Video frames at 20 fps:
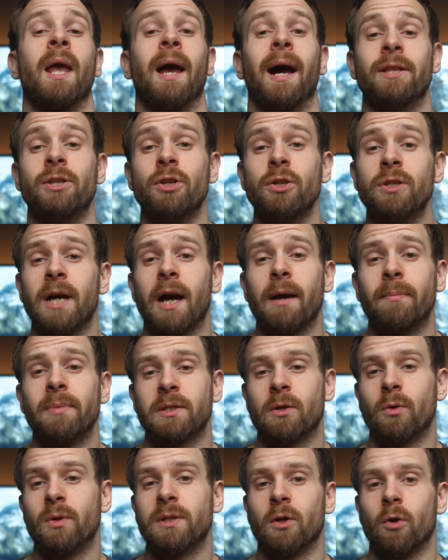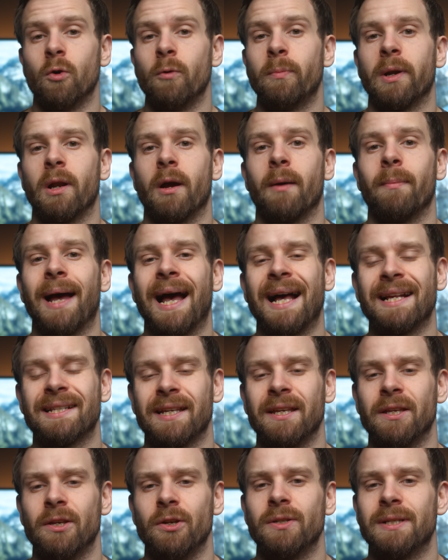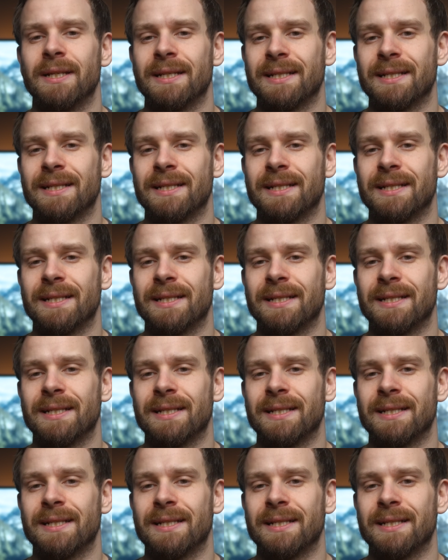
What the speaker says: A new tab is going to open up asking you to